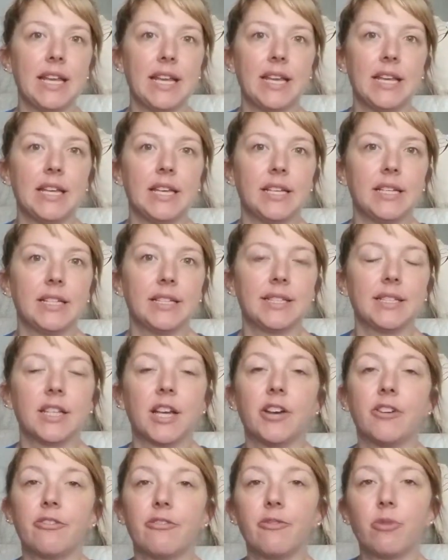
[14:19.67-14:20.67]

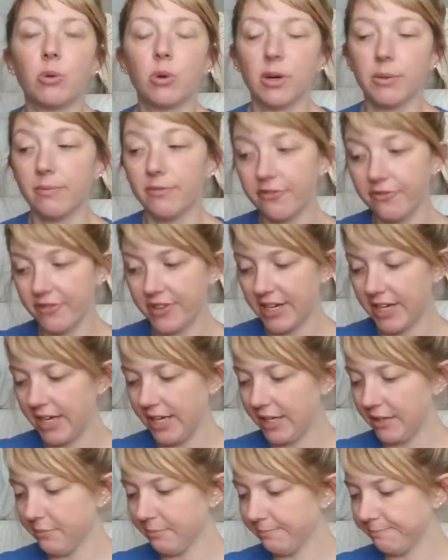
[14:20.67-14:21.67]
is form
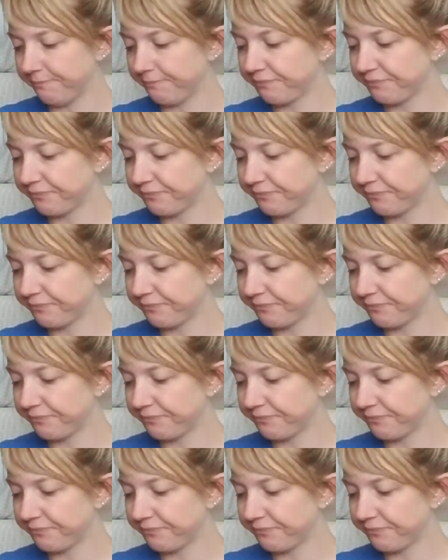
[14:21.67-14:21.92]
fitting,